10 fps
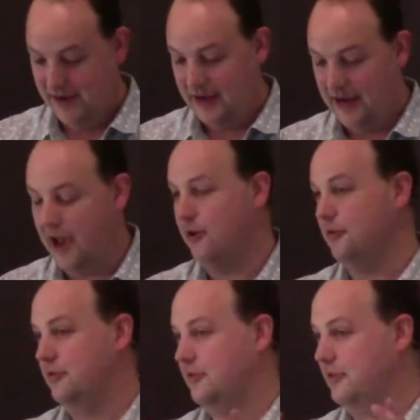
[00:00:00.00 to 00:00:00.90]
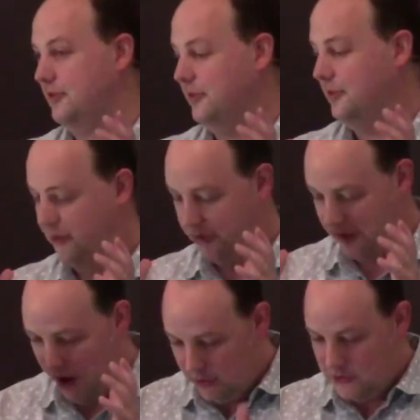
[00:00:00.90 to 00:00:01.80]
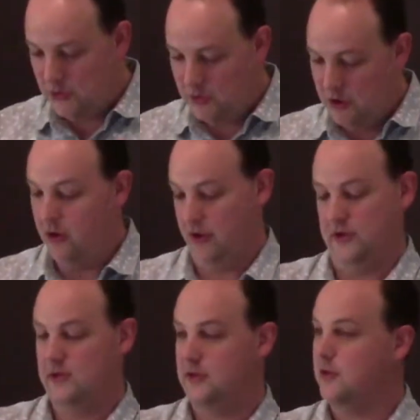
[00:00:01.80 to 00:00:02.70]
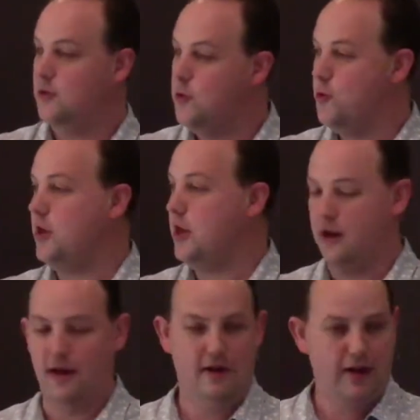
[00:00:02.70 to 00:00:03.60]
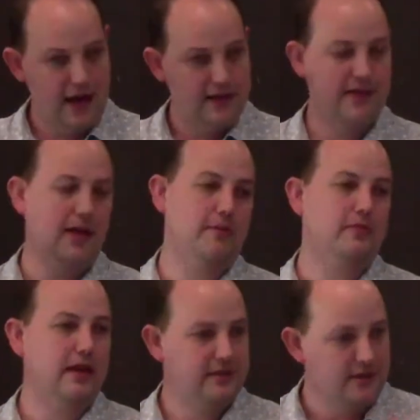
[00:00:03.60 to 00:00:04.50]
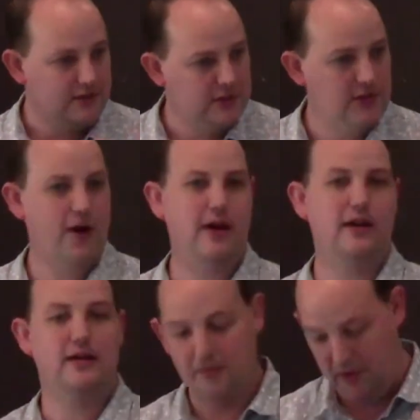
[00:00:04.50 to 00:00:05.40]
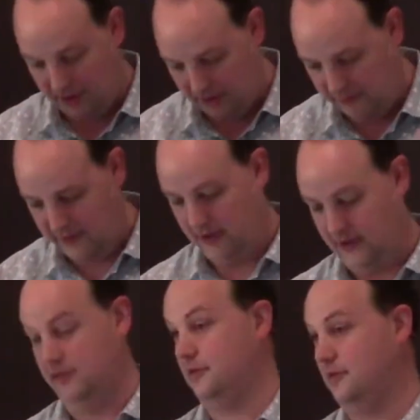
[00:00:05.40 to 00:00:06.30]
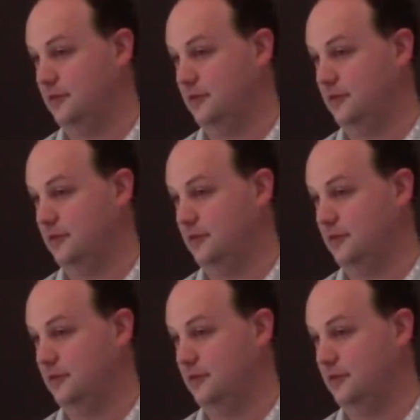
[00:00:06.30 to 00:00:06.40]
Now, I want you to be honest. Who here, hands up, gets excited about Leviticus?